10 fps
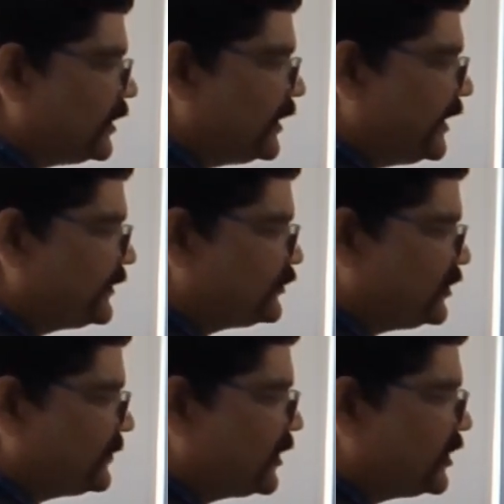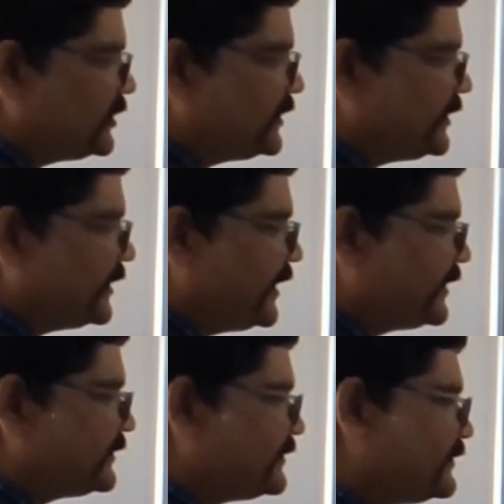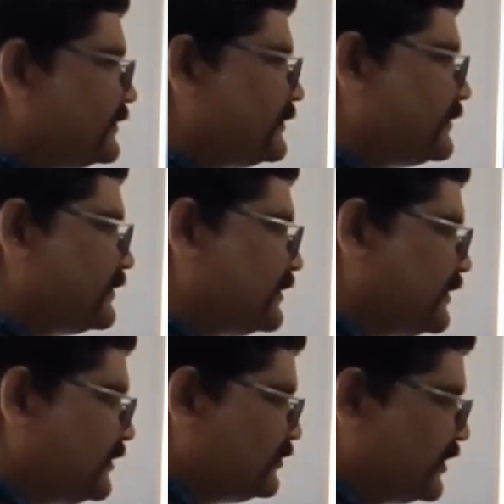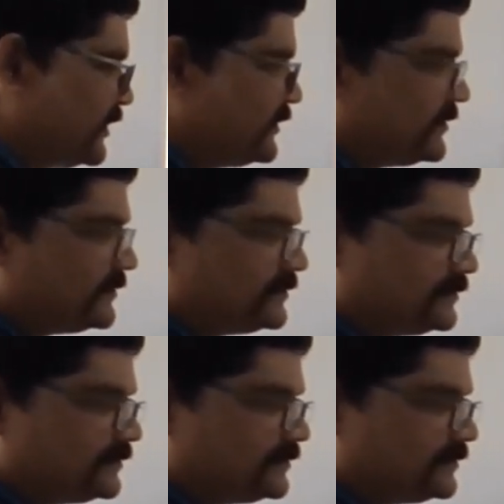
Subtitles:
X to the power dx gives us,